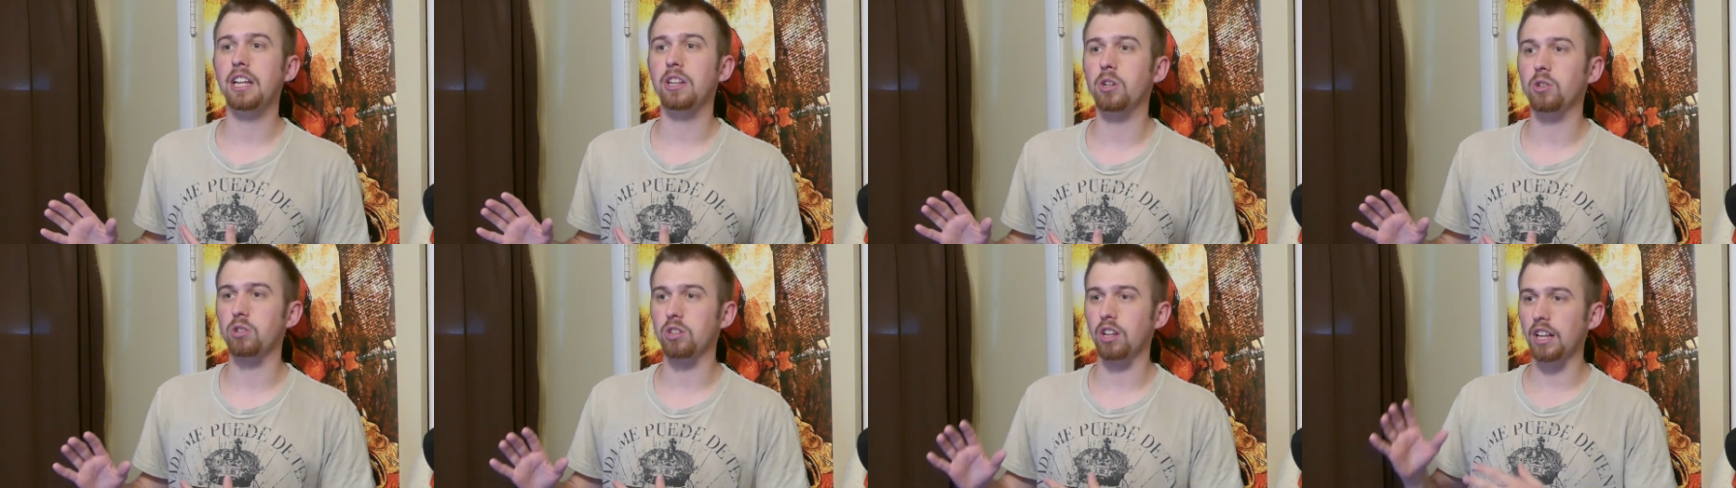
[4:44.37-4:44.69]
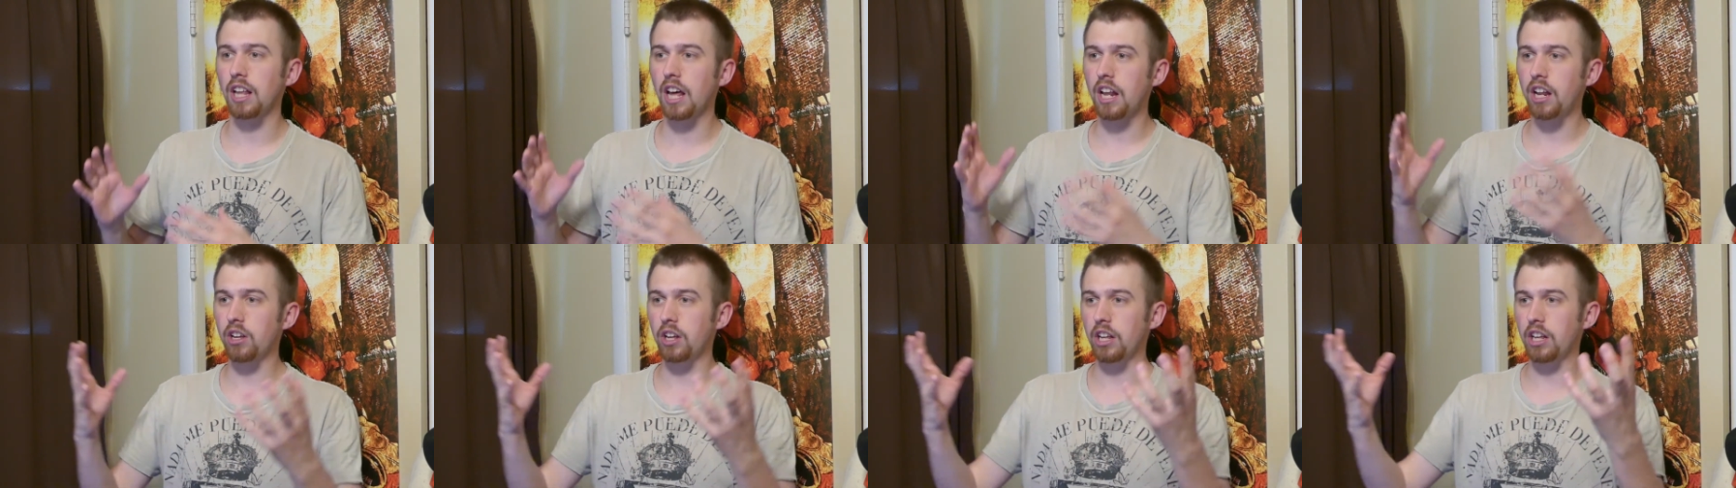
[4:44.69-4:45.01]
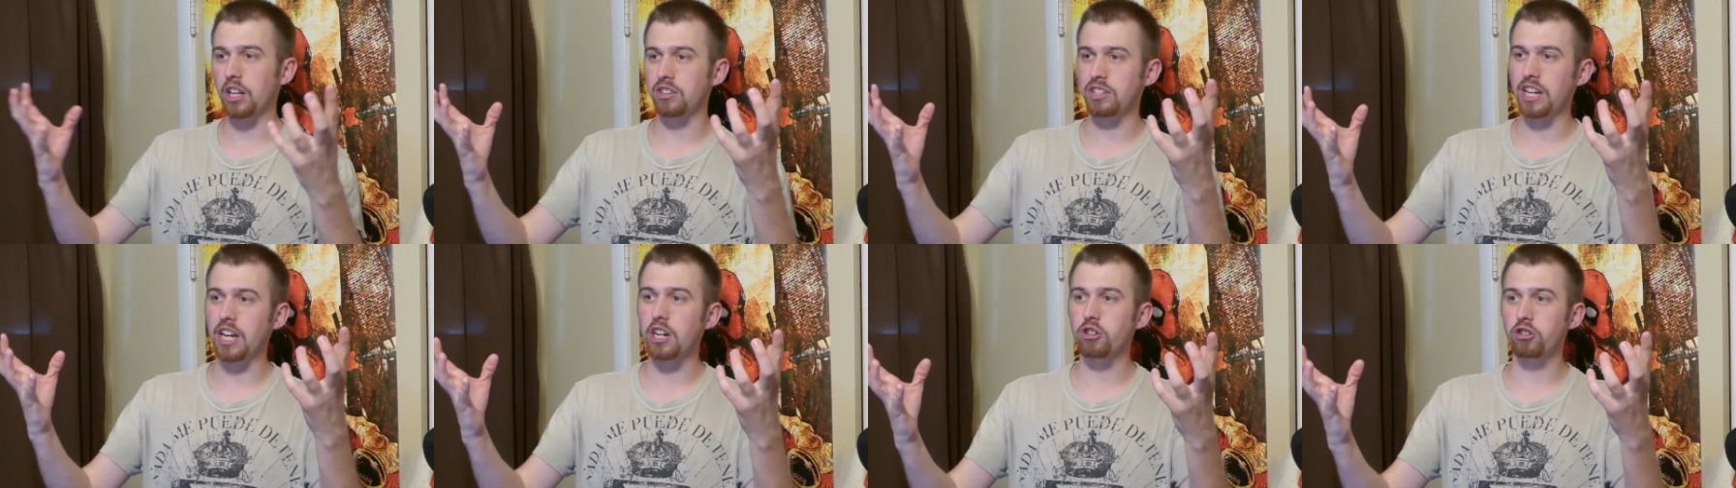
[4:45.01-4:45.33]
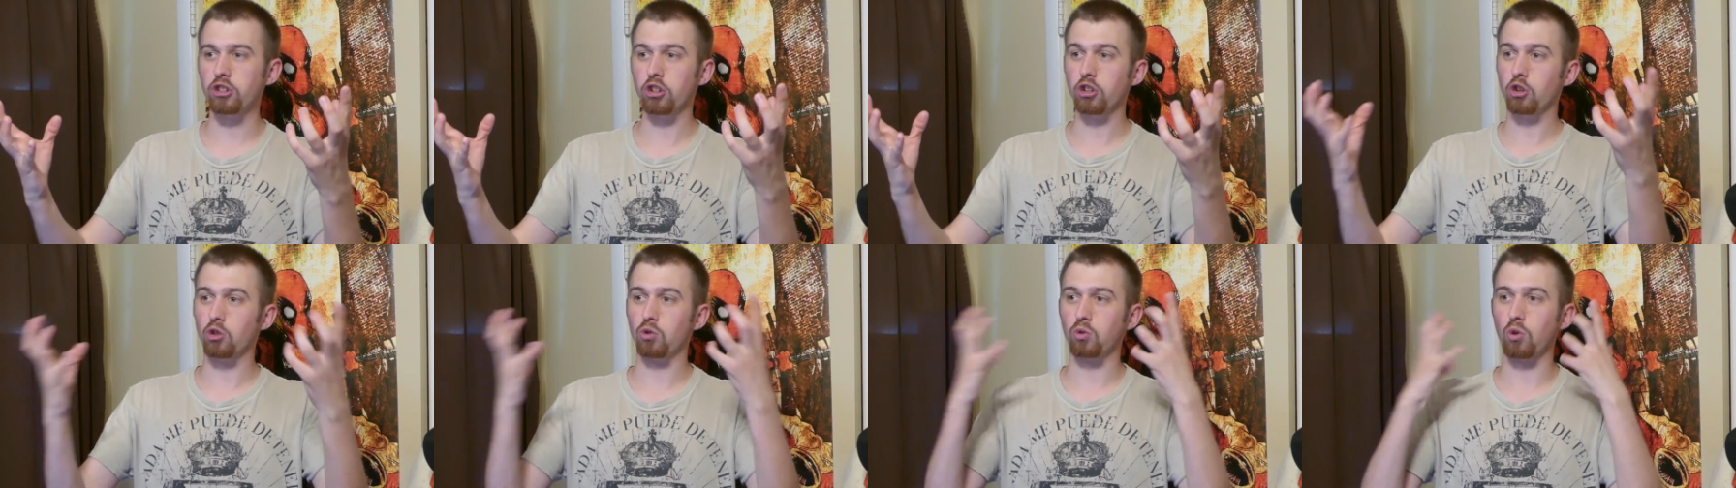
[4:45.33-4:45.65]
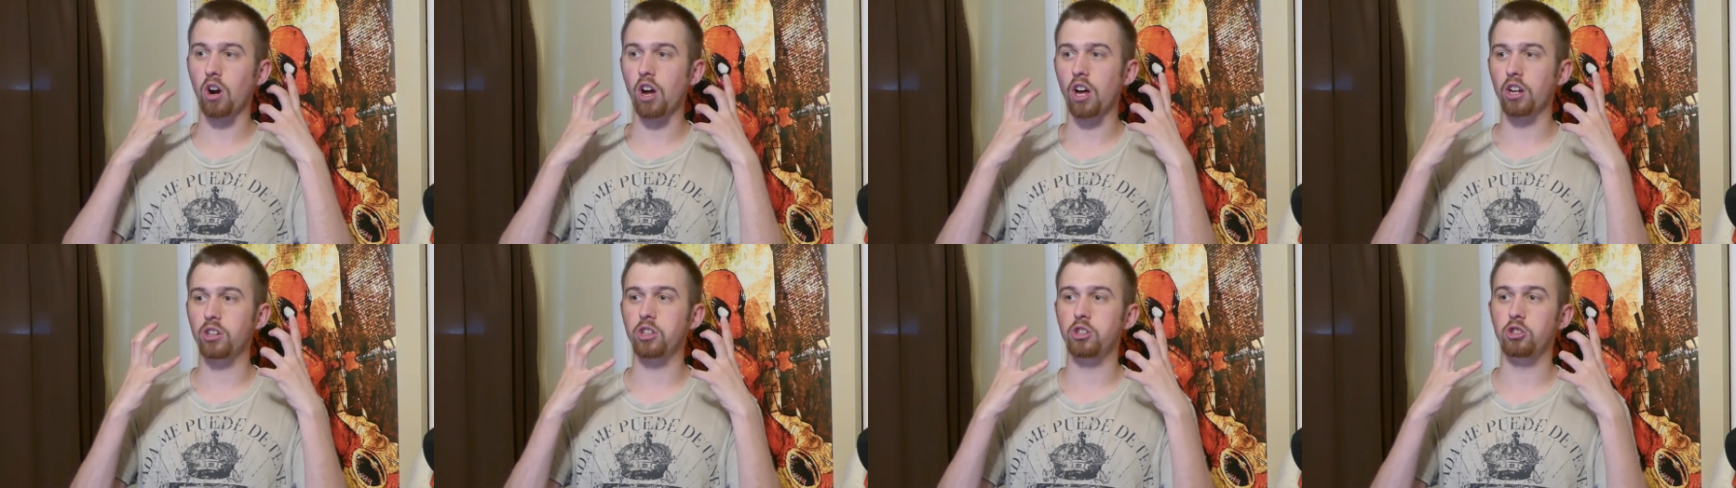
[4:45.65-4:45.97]
and there's a lot of attention
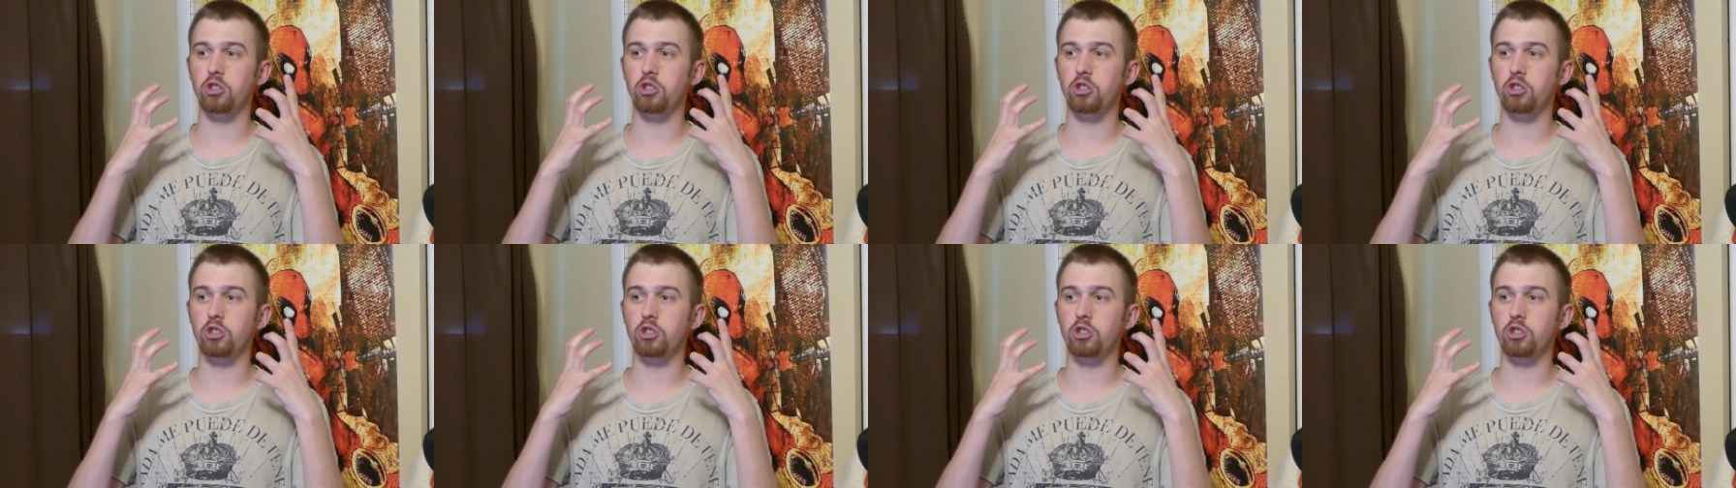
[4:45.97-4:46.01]
drawn